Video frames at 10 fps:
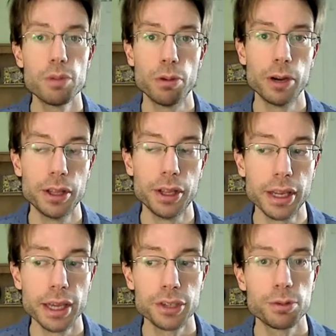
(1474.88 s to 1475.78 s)
breathing,
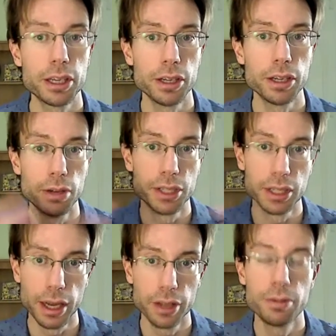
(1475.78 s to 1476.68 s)
yes, we can do it
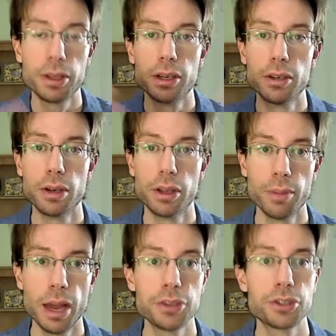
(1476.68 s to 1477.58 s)
together. We can do it in the
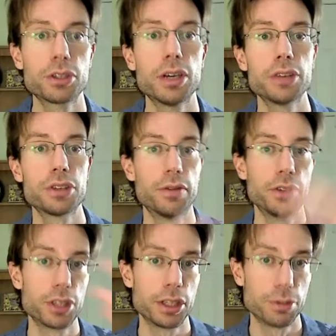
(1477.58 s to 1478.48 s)
master class.
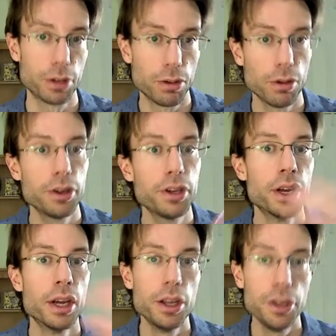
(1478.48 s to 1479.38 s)
Obviously, it's recorded.
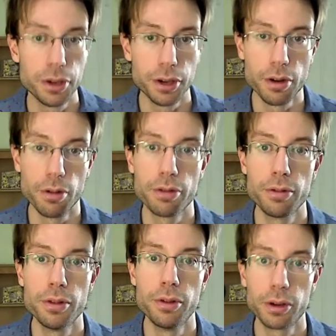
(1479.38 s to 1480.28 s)
You can go
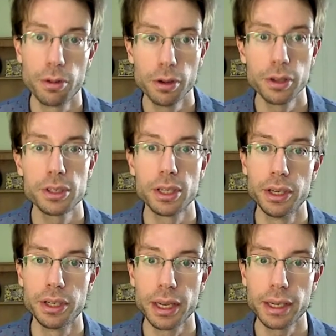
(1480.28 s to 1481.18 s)
through the recordings and the
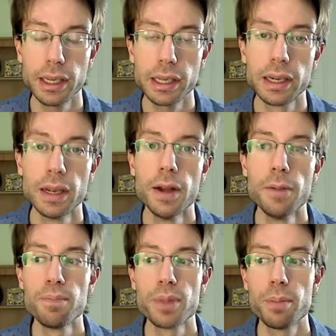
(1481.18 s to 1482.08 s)
technique,
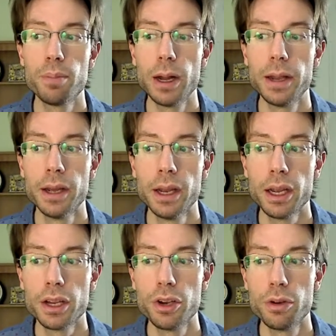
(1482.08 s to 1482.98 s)
but
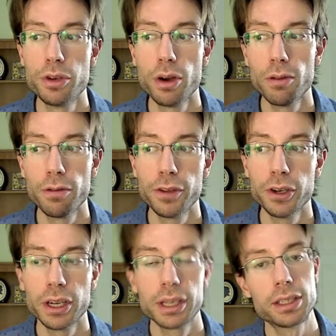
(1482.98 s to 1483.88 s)
don't feel
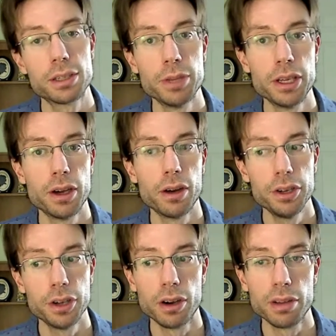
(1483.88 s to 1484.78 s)
like it's a be all
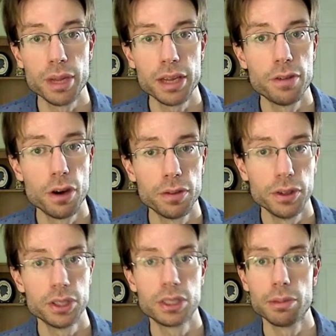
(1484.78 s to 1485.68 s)
end all. It may evolve
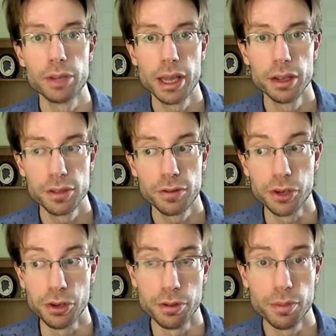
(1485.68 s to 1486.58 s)
into something else for
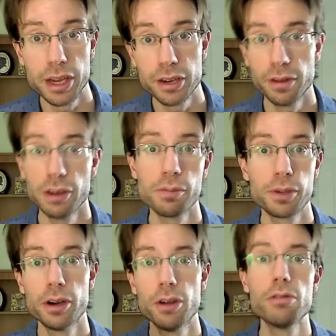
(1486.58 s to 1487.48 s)
you. You may develop
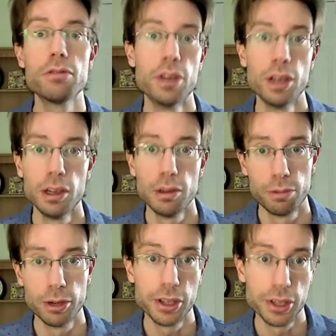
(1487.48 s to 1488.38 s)
your own
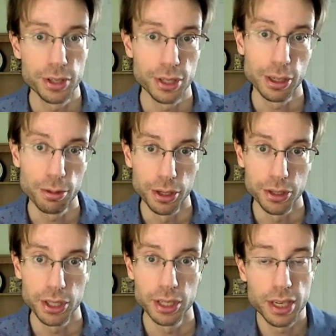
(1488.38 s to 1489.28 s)
breathing sequence. It doesn't